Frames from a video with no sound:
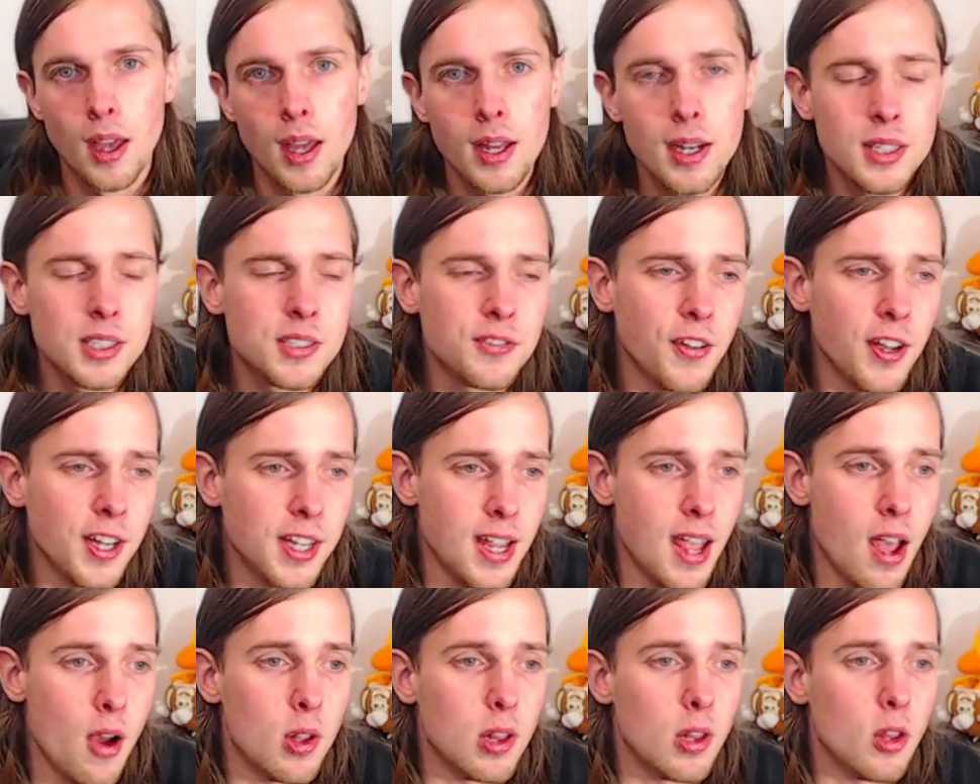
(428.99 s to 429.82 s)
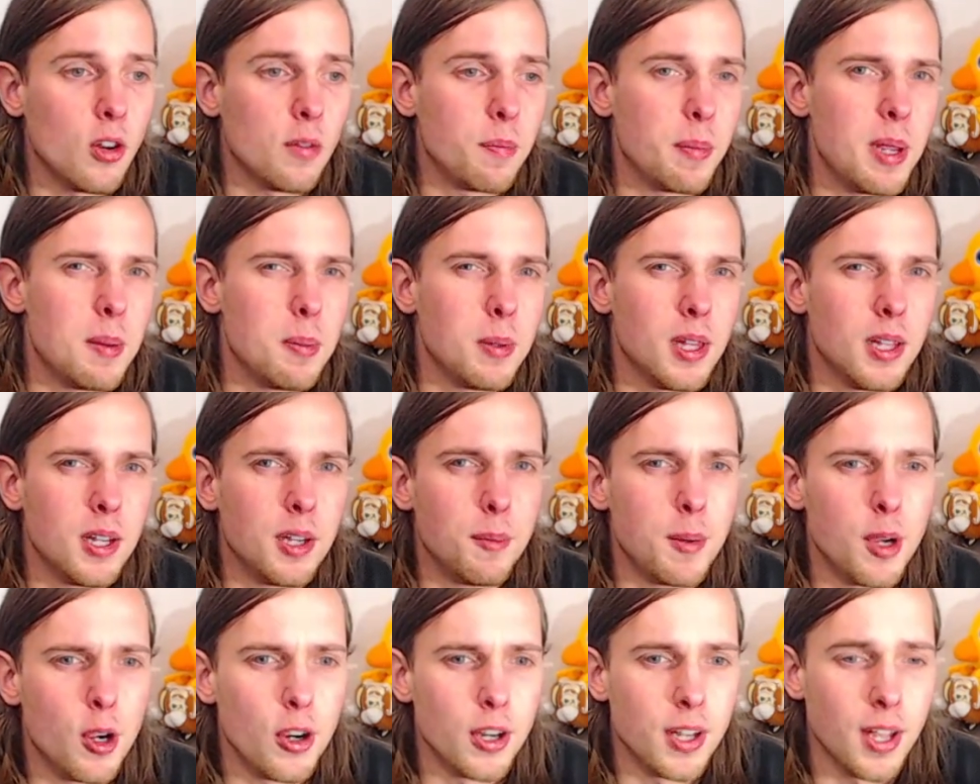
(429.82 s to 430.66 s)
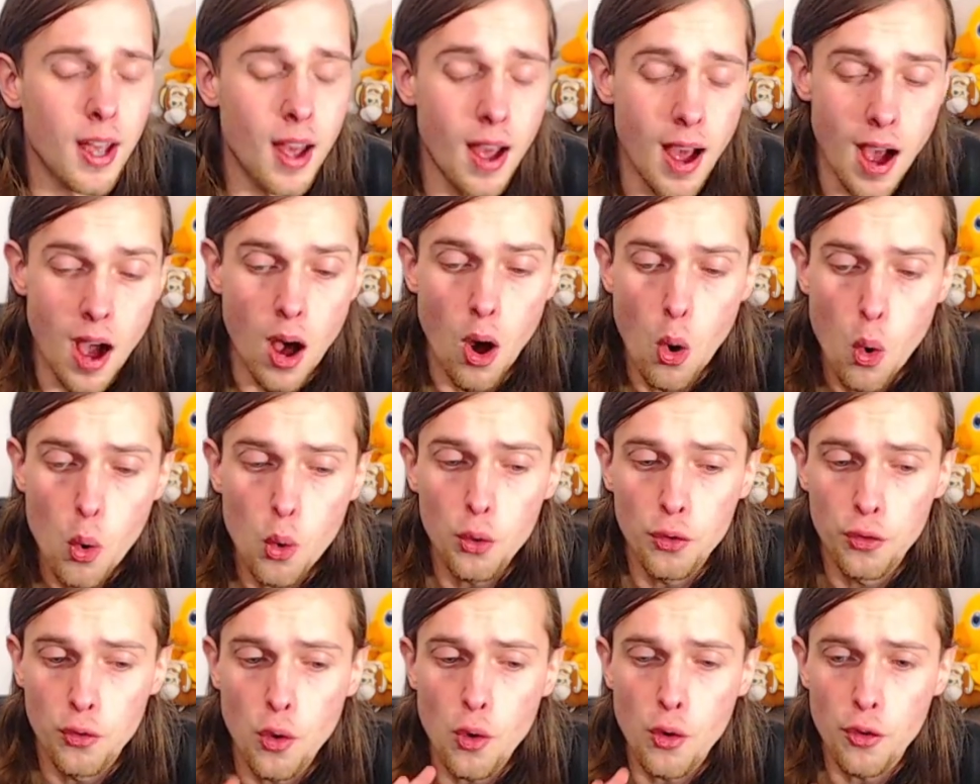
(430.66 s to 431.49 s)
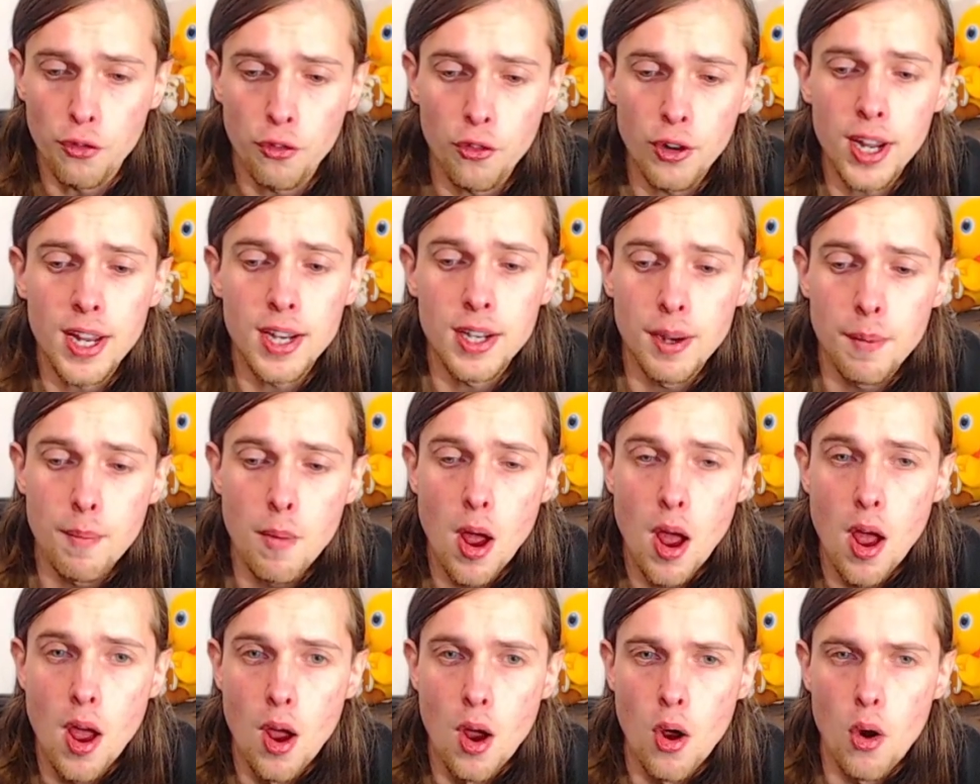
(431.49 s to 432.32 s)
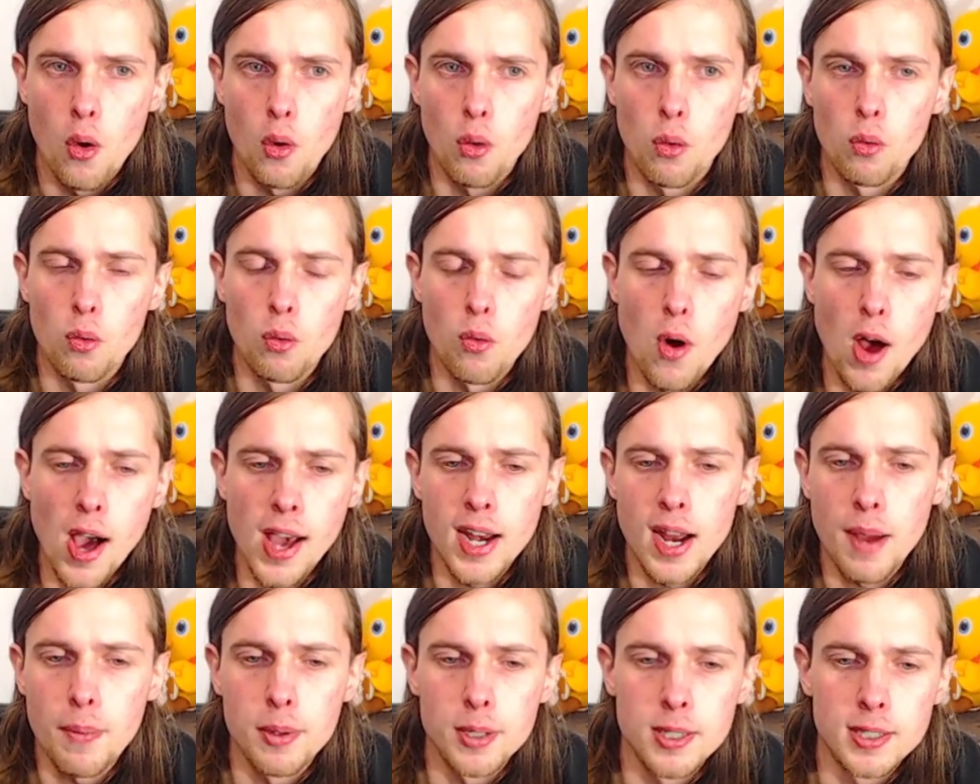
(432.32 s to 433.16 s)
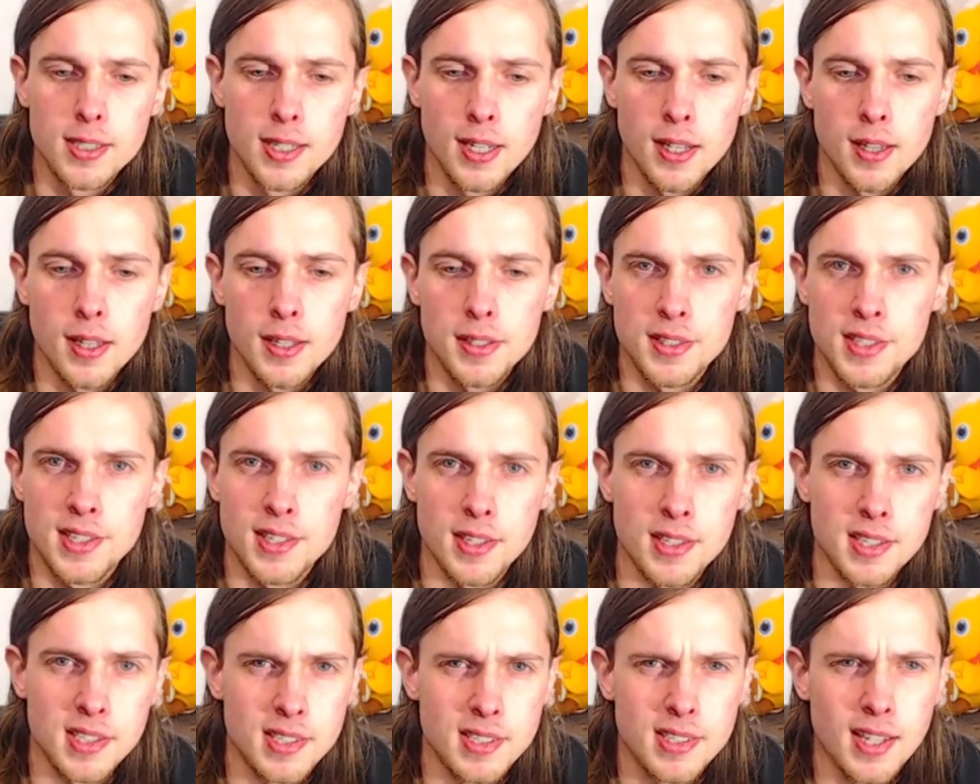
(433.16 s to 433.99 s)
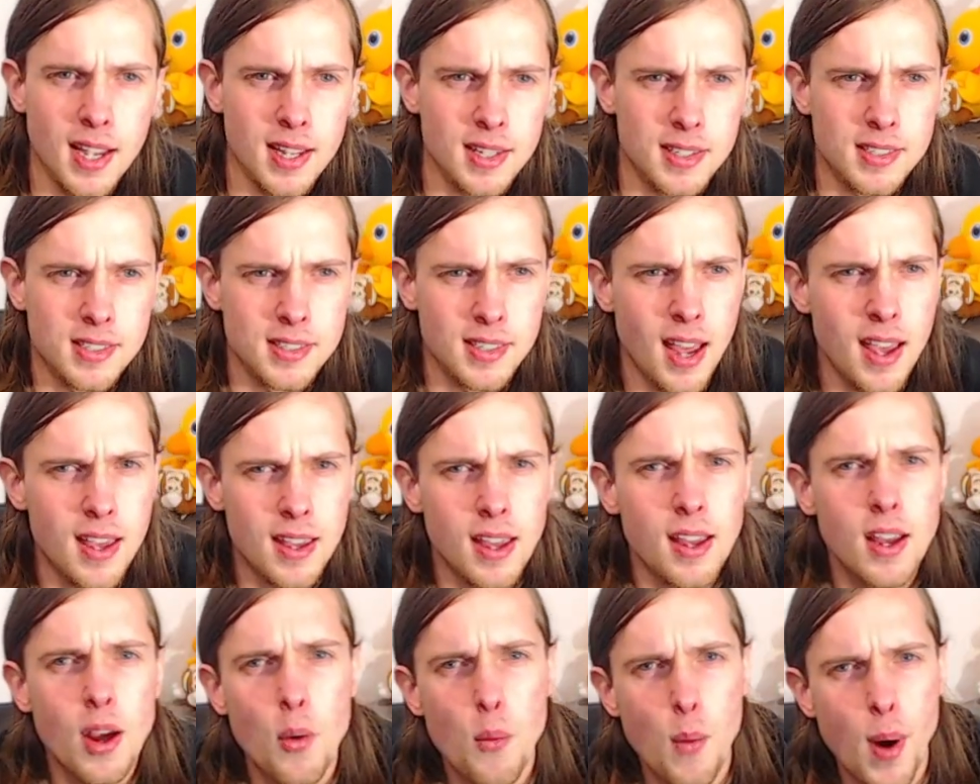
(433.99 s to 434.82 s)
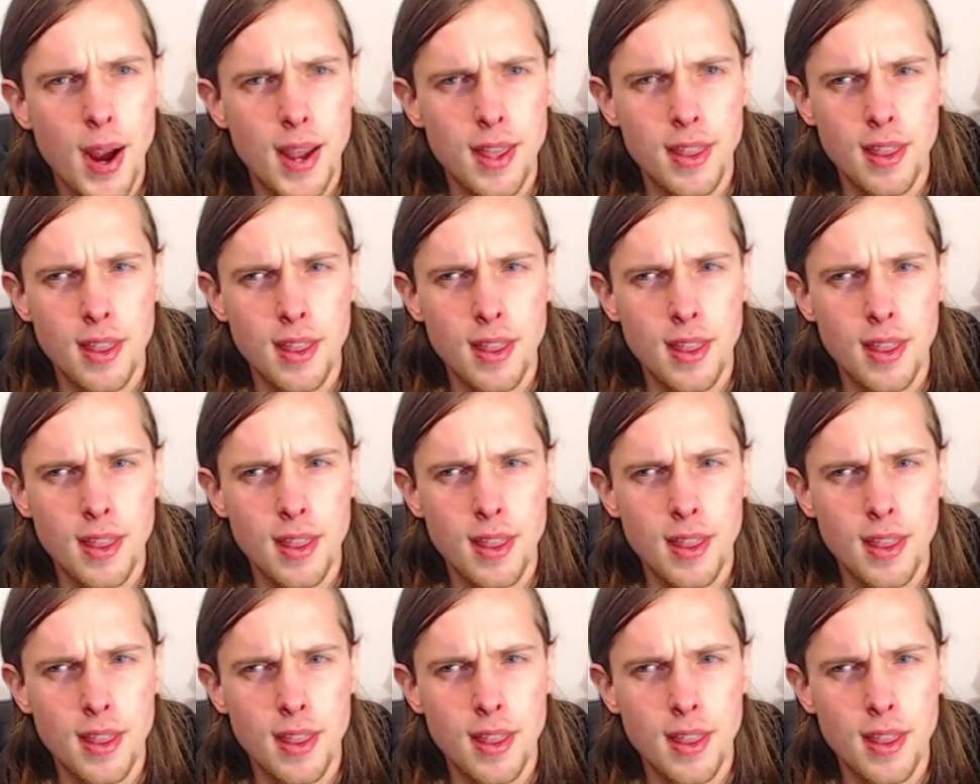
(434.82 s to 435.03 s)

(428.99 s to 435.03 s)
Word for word: It is funny how a lot of people in America are all for freedom right up until it's the states taking away